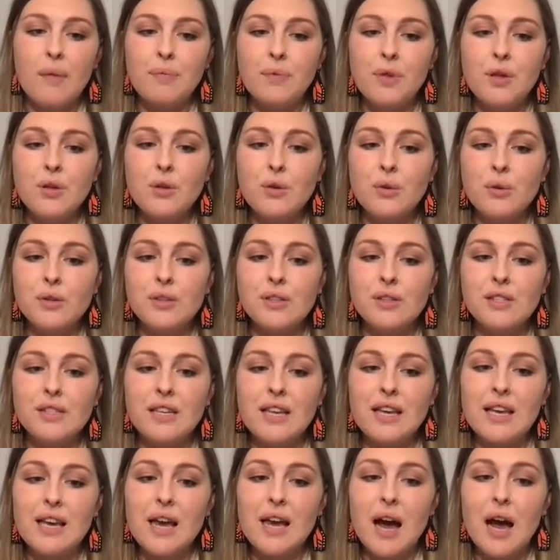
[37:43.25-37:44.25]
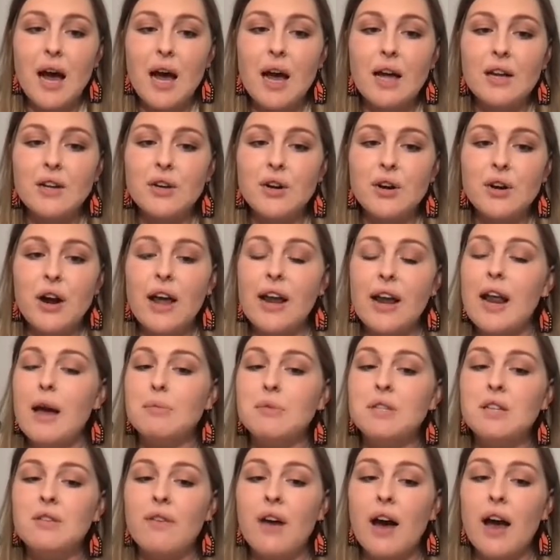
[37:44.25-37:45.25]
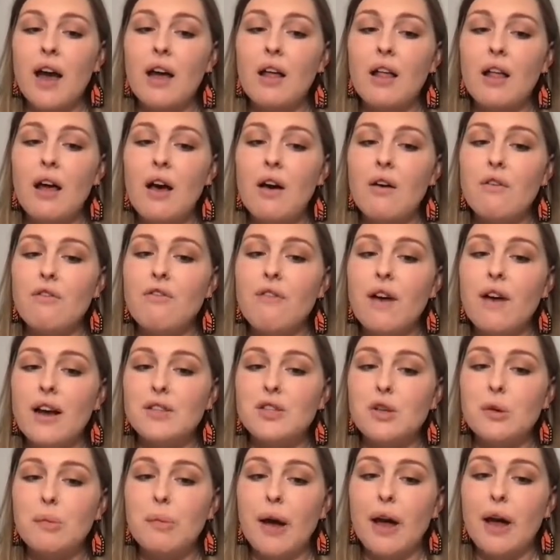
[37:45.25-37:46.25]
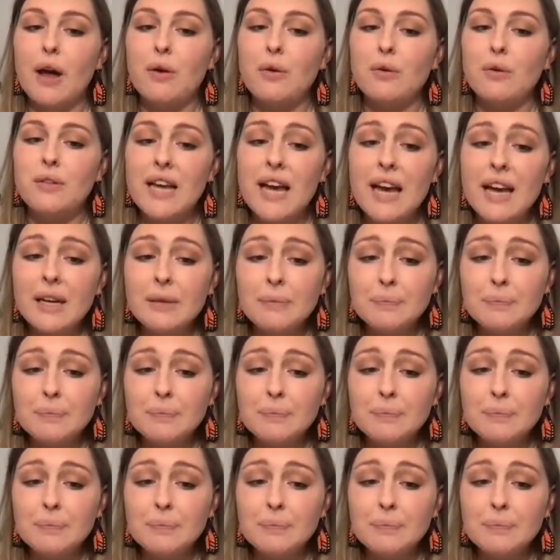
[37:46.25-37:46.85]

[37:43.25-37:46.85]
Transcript: You'll see under an empty vial of Pfizer BioNTech